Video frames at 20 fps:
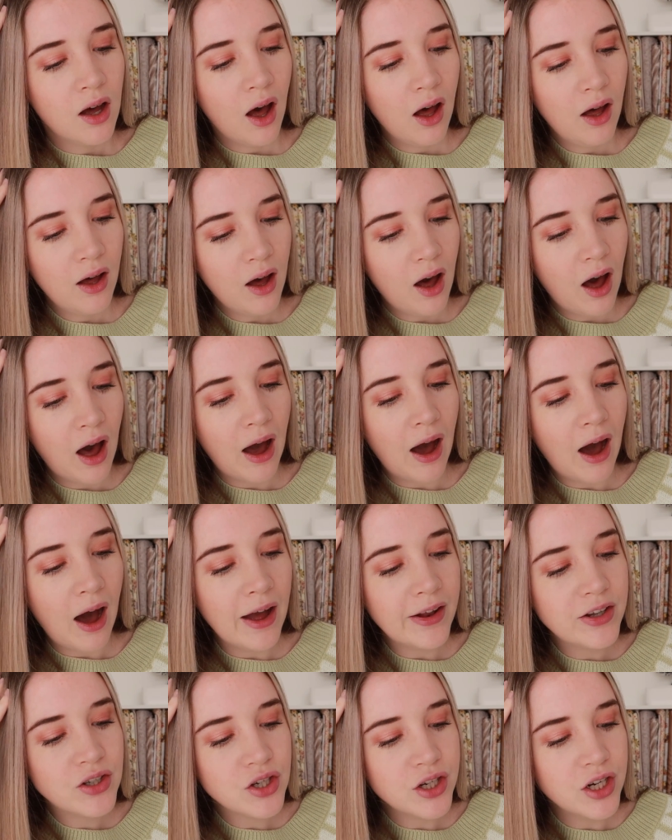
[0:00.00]

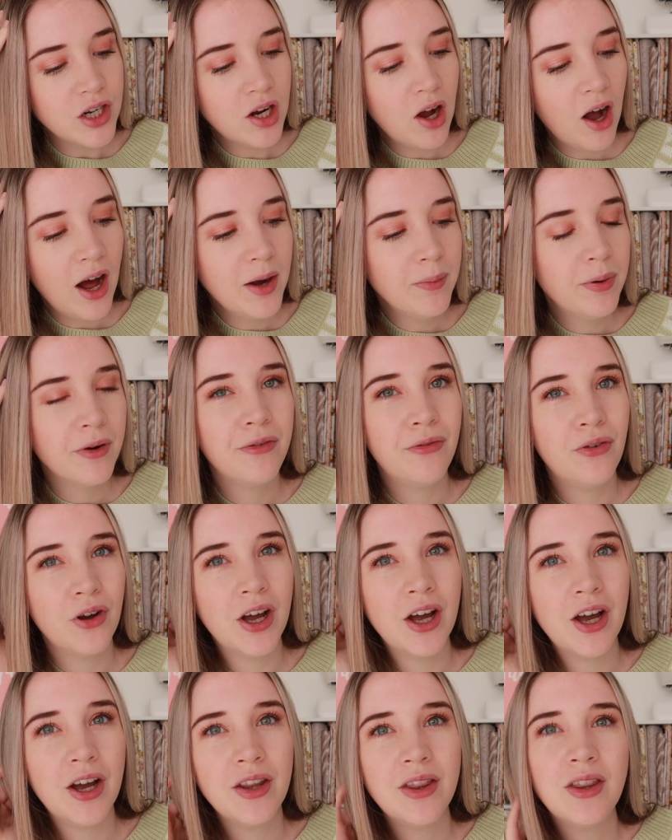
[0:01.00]
I do kind of
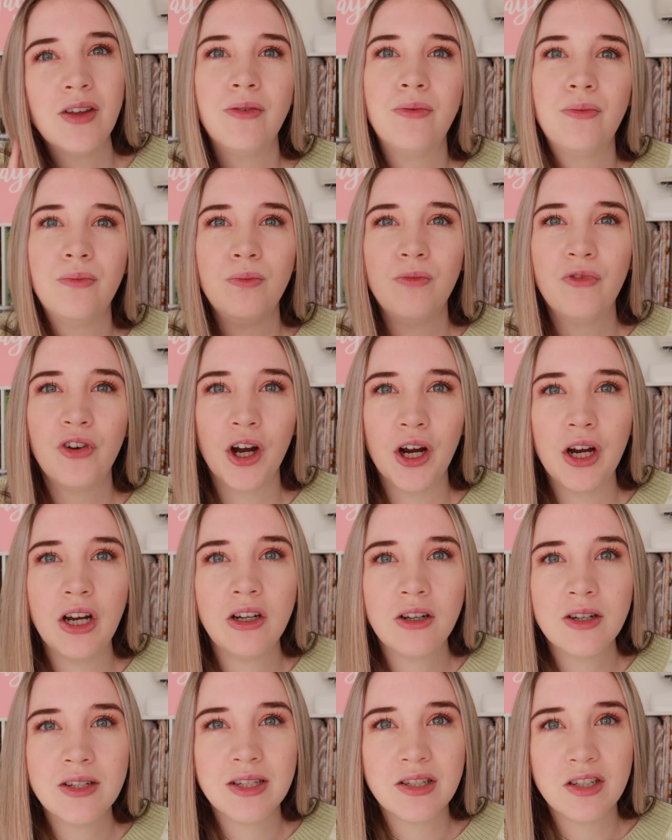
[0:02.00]
prefer the
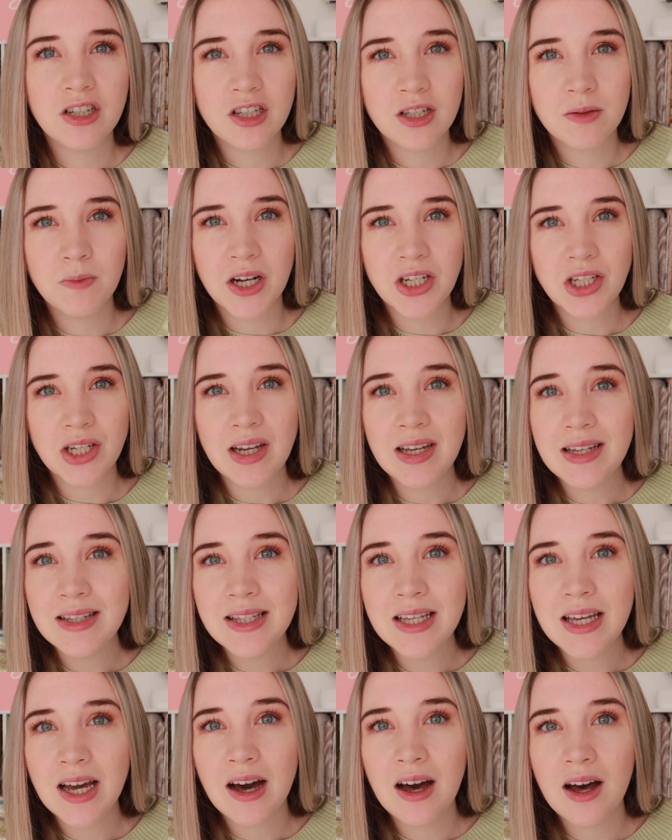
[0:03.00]
phone because it's just much
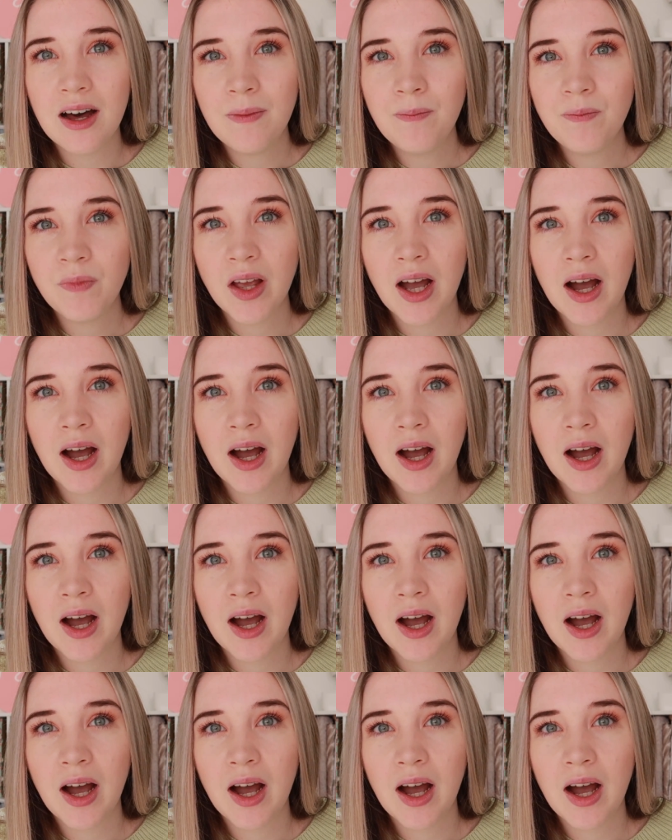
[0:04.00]
easier.